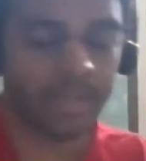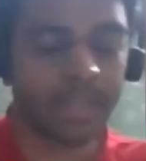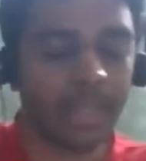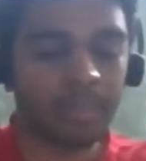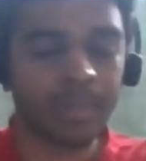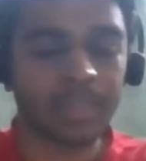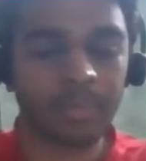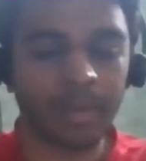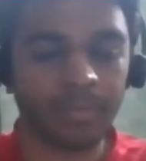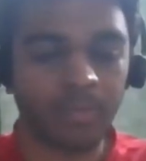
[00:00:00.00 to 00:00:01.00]
the
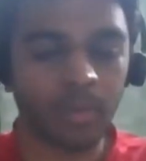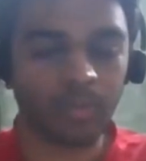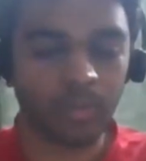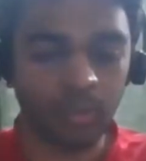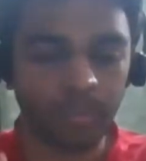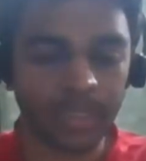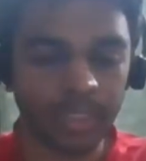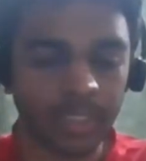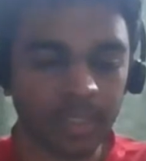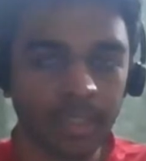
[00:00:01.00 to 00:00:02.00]
8% by 4,
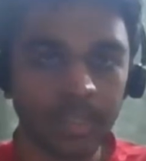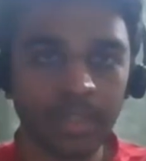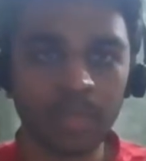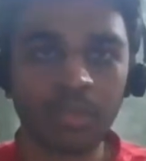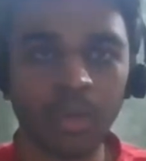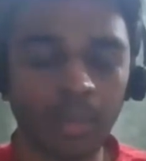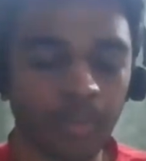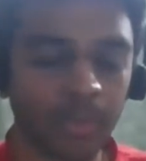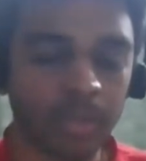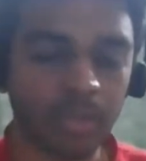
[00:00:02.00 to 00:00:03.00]
2%. So
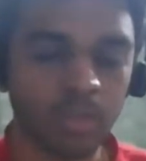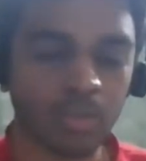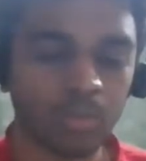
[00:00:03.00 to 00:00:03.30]
1.02.